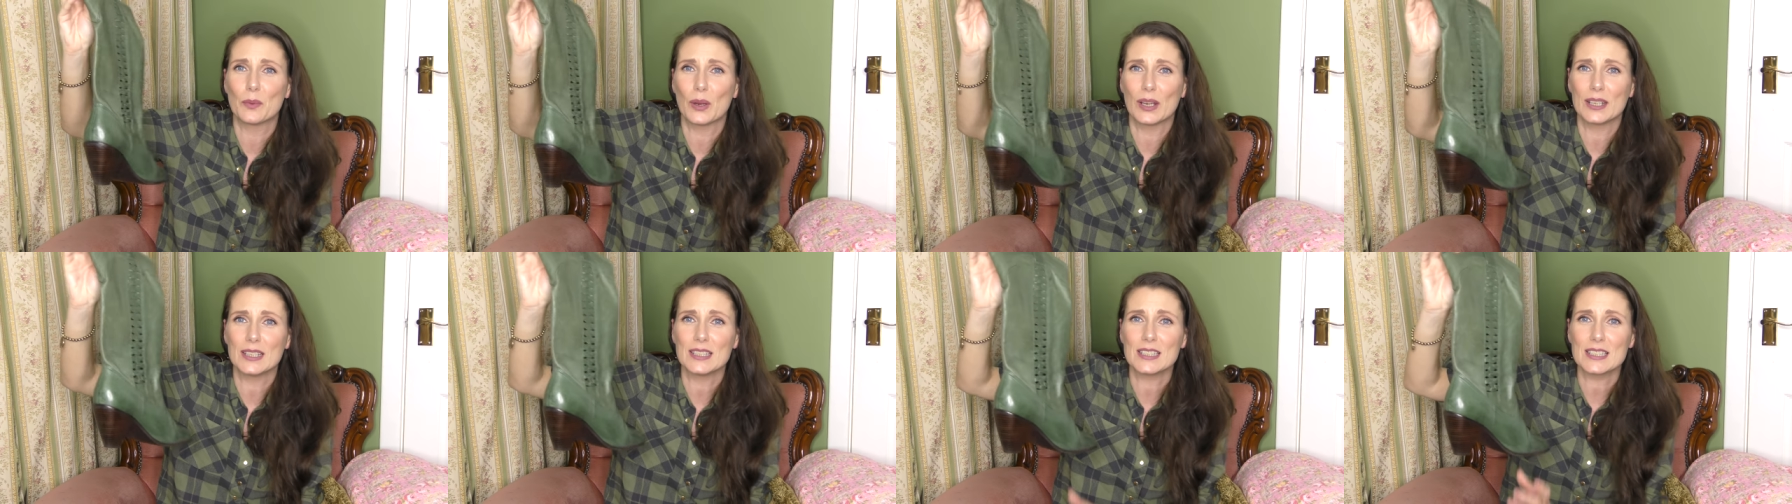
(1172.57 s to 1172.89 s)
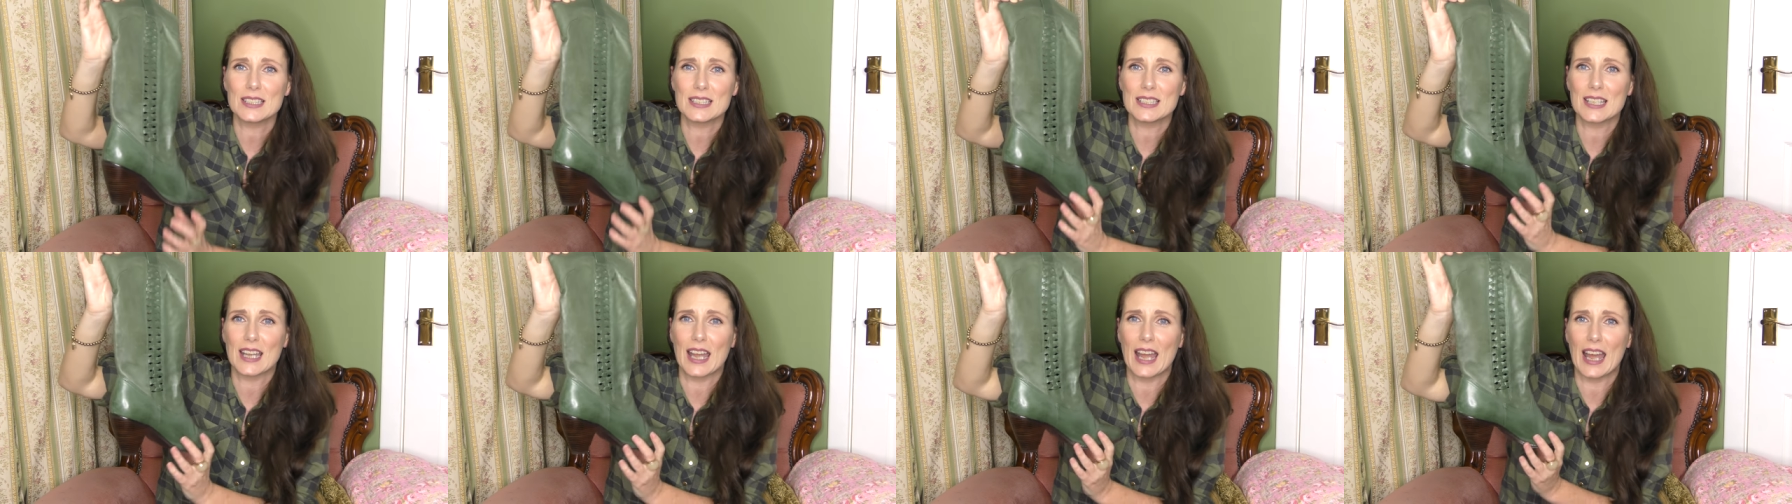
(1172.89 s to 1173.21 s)

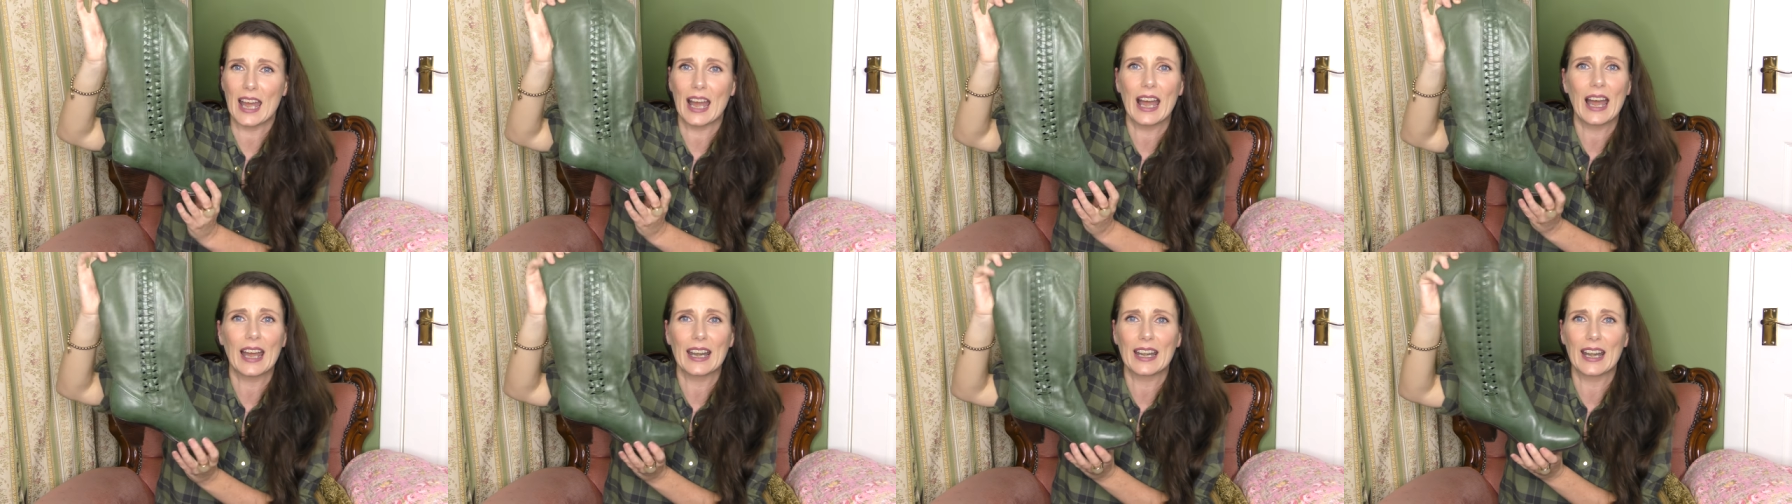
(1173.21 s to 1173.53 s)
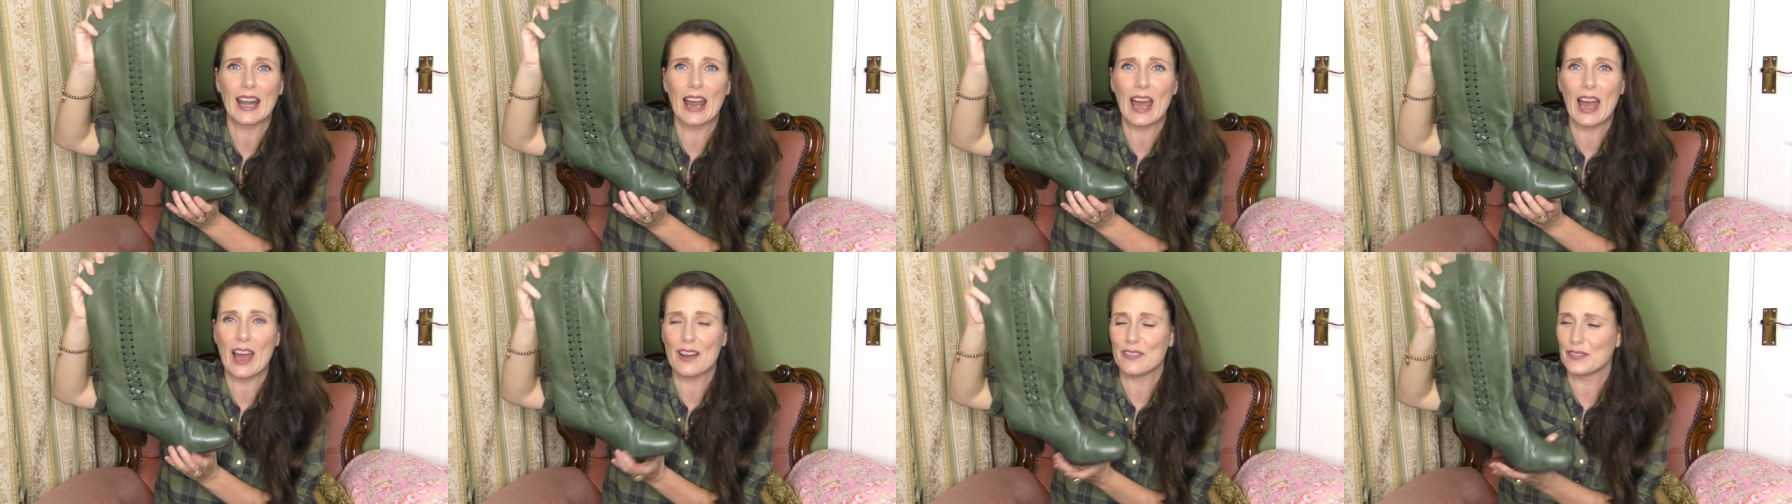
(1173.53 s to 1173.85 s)
ones and
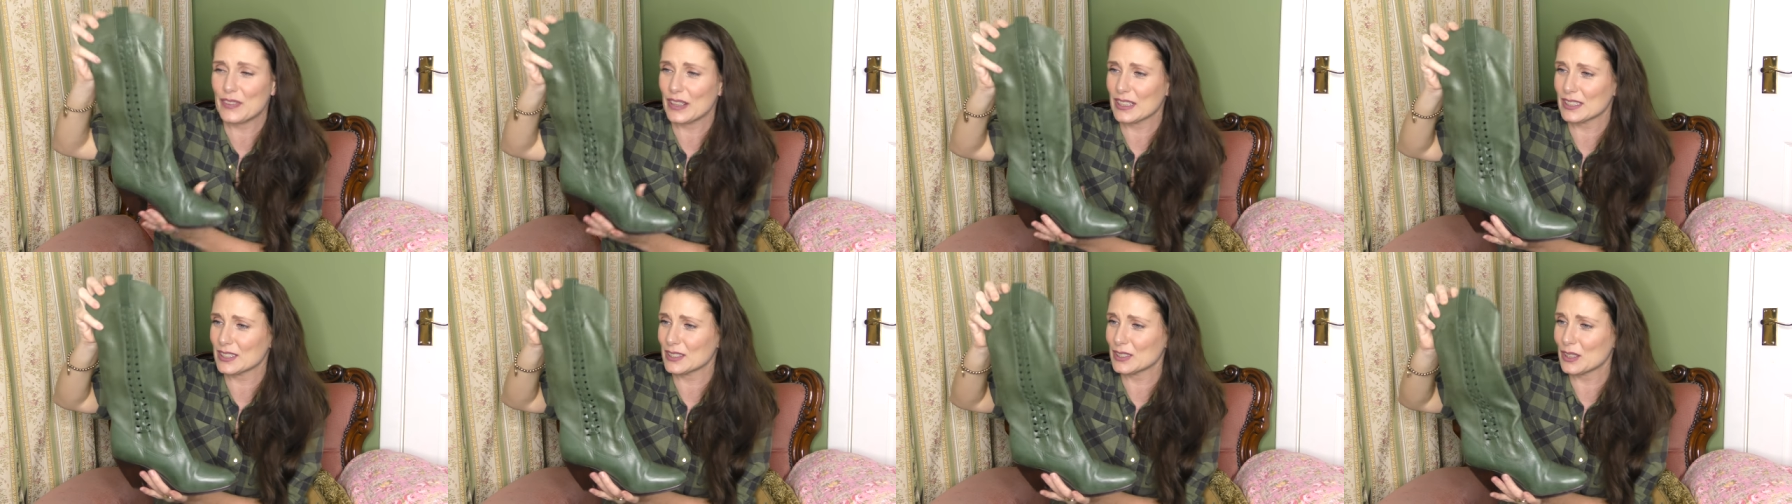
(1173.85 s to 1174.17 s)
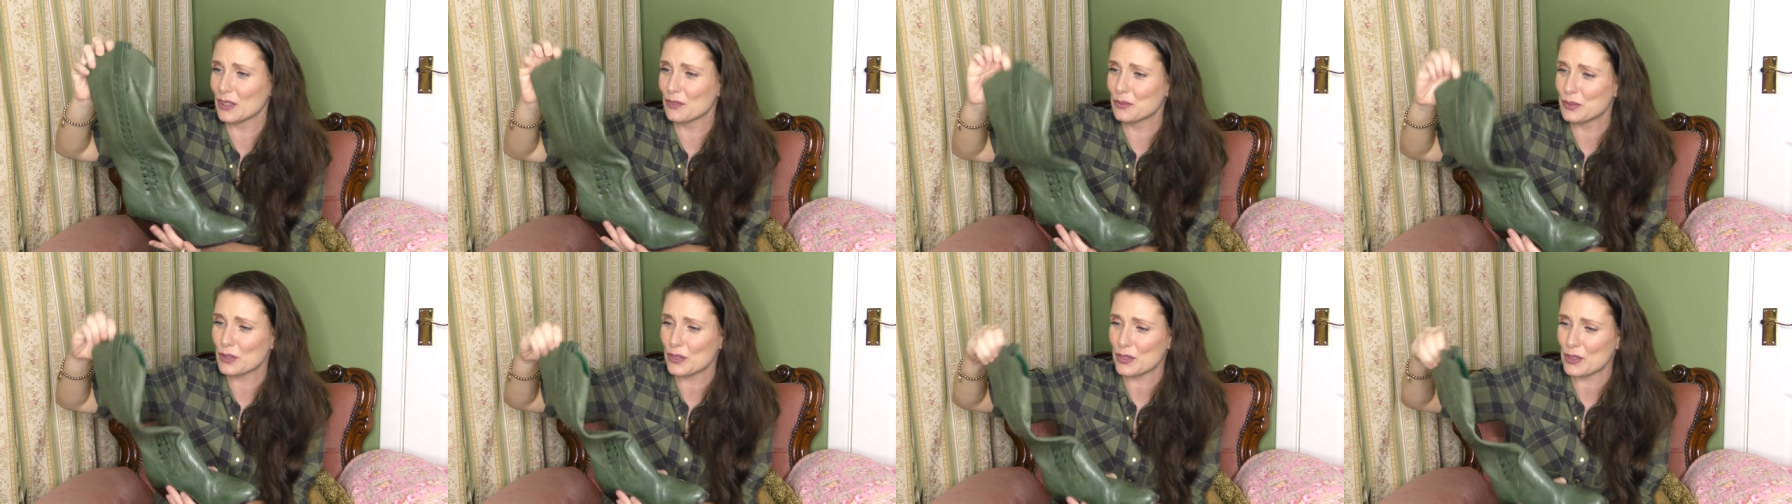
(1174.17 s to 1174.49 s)
I fell in
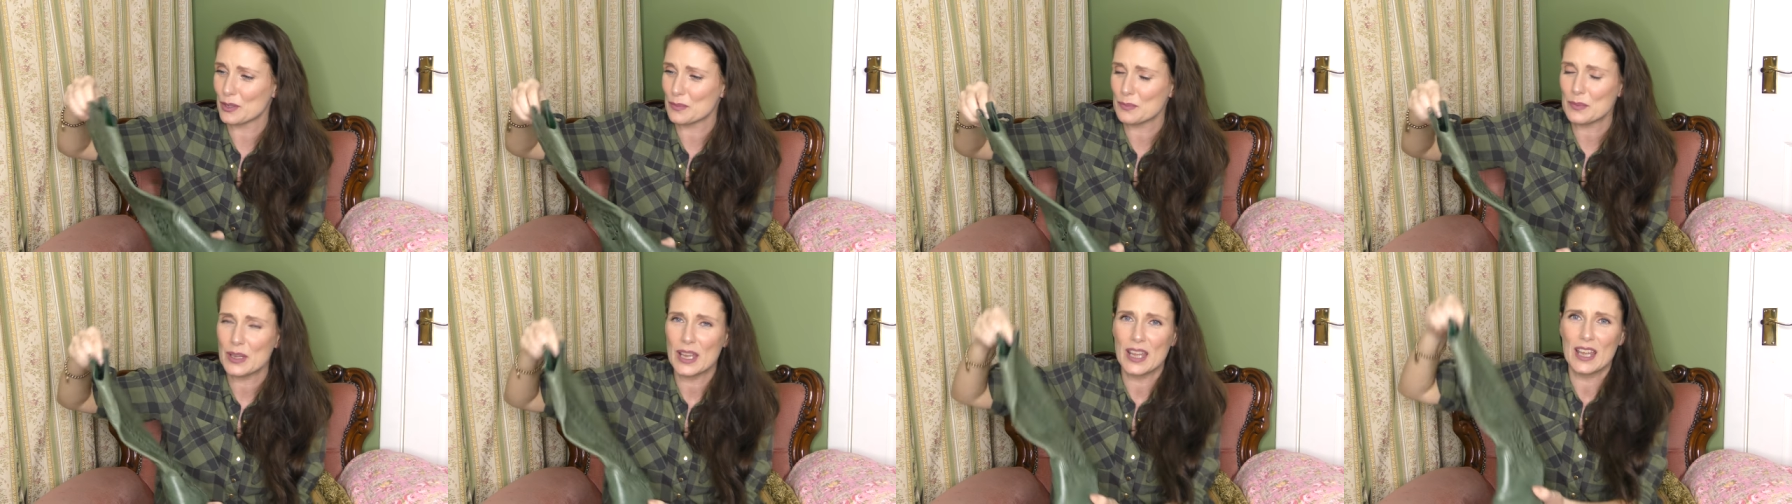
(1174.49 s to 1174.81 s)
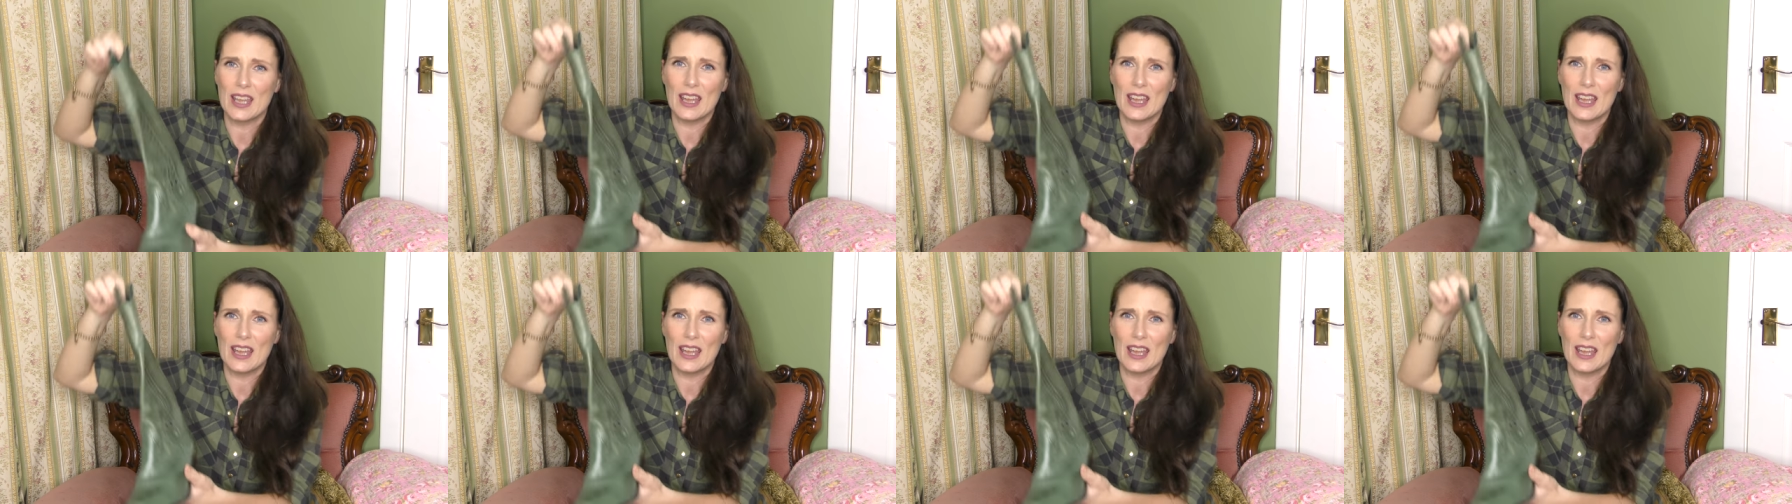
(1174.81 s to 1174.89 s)
love with them.